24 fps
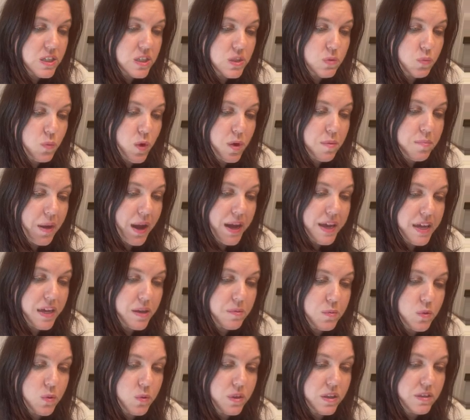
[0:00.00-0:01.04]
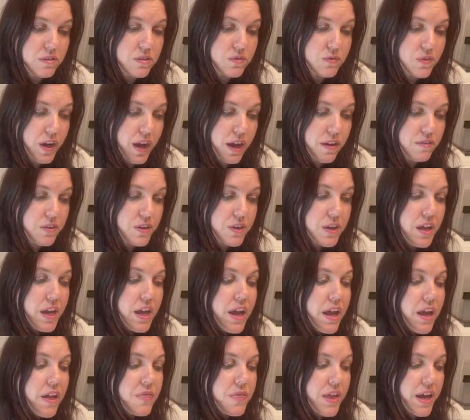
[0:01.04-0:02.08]
swore by him who lives forever
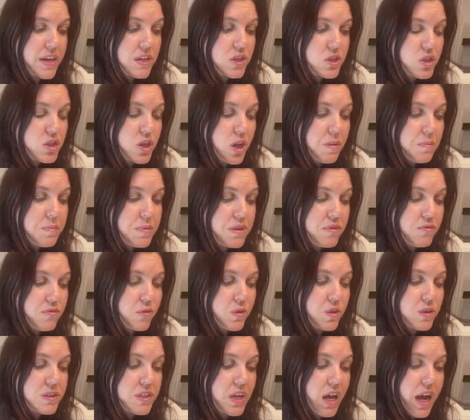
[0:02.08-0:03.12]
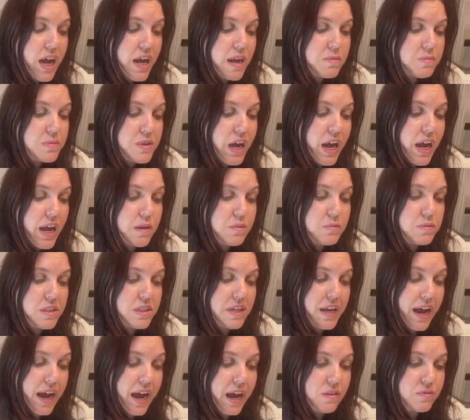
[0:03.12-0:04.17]
that it shall be for time, times,
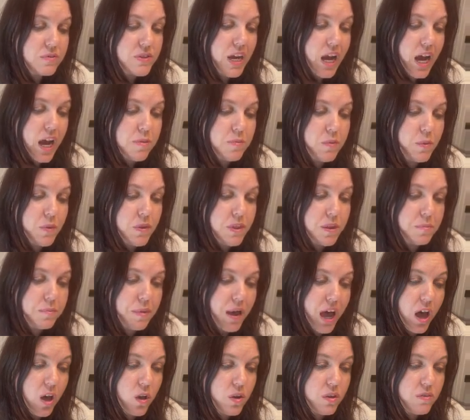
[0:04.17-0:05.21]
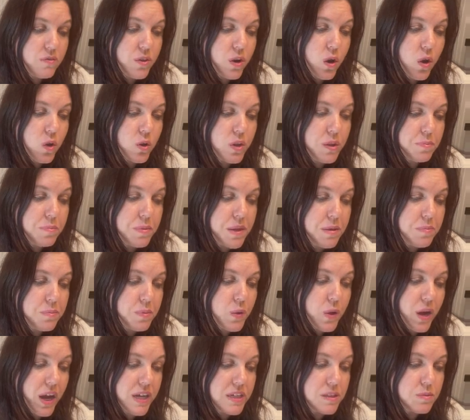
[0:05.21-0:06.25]
and a half time. And when the power of the holy
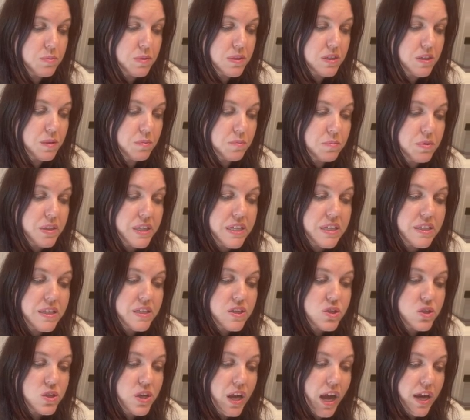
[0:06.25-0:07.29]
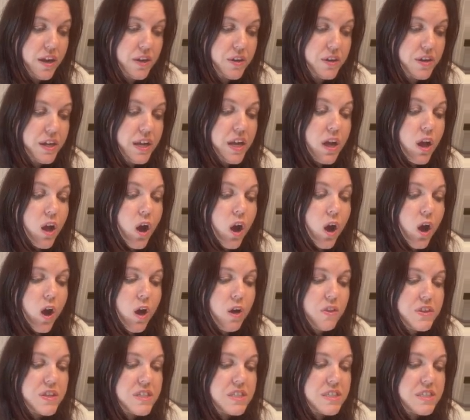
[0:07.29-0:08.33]
people has been completely shattered,
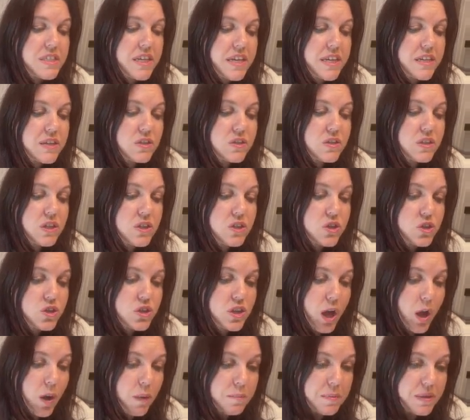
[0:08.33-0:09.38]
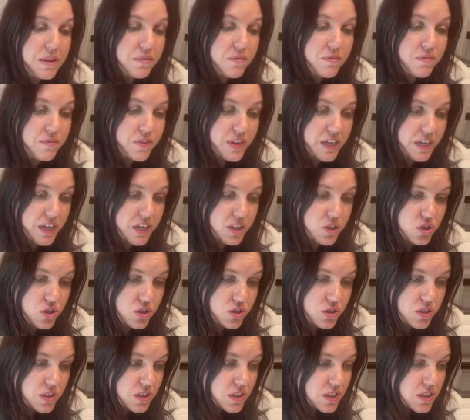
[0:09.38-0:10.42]
all these things shall be
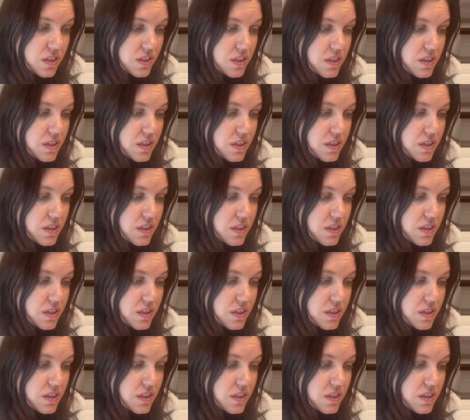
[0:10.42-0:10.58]
finished.